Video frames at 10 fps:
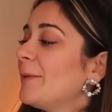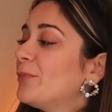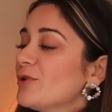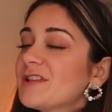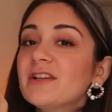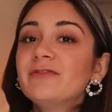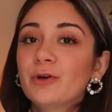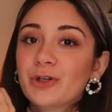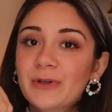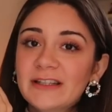I posted a
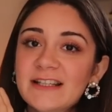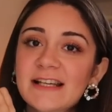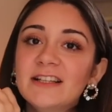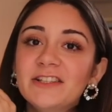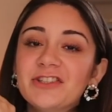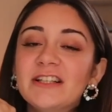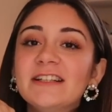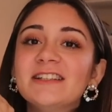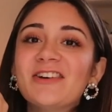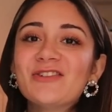photo in this and
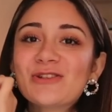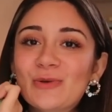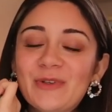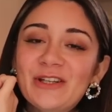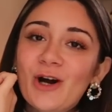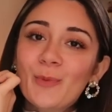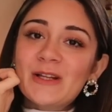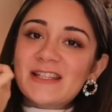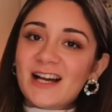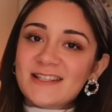literally there were so many
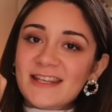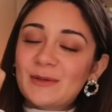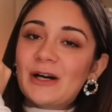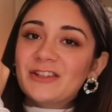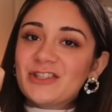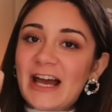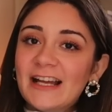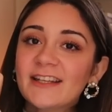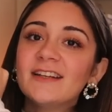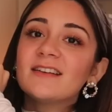comments asking about the
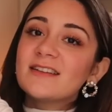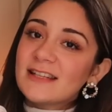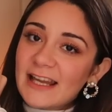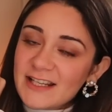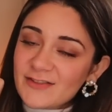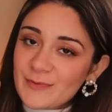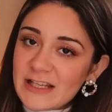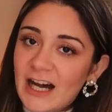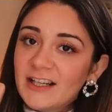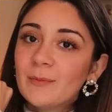jacket. This again is from
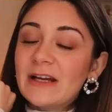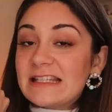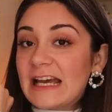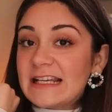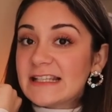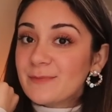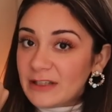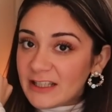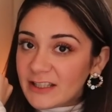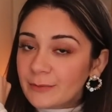Zara. My size is
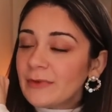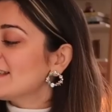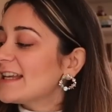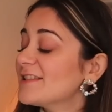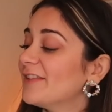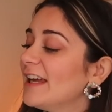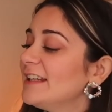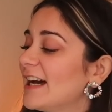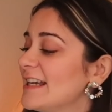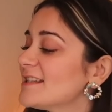medium. This has a very
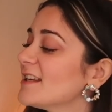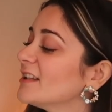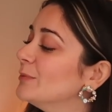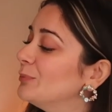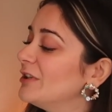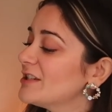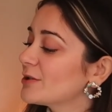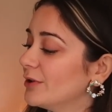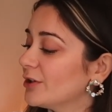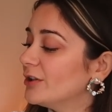nice gingham print
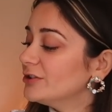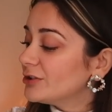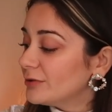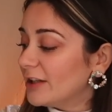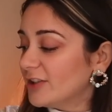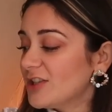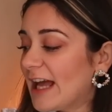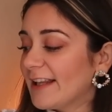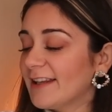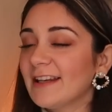going on throughout the
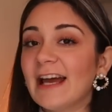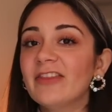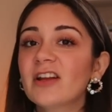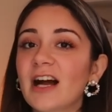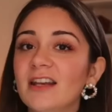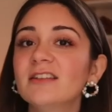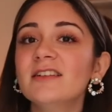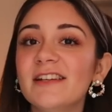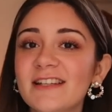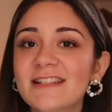jacket and the color
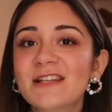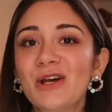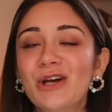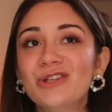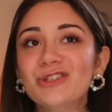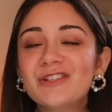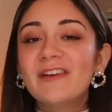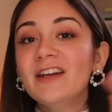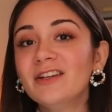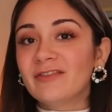is just
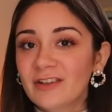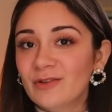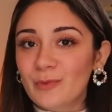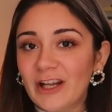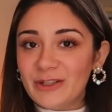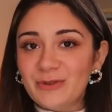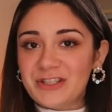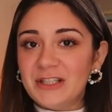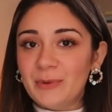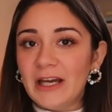very different from what I
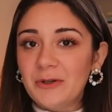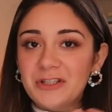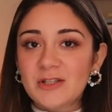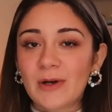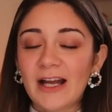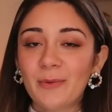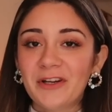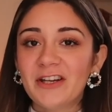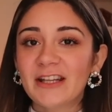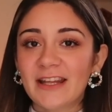usually wear, which is why I
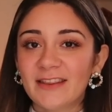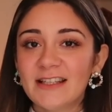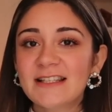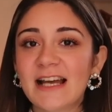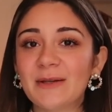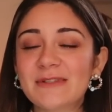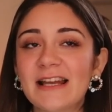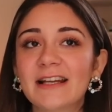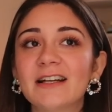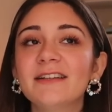wanted to get this. I was
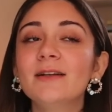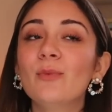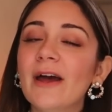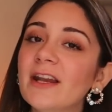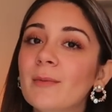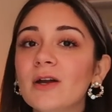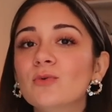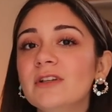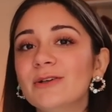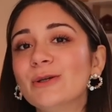like, till when am I
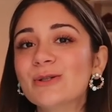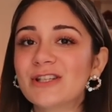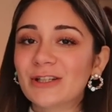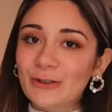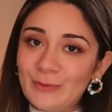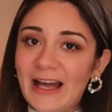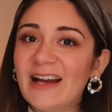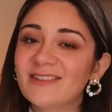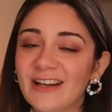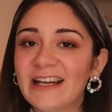only going to stick to
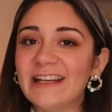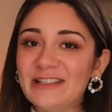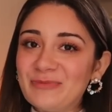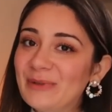black, white,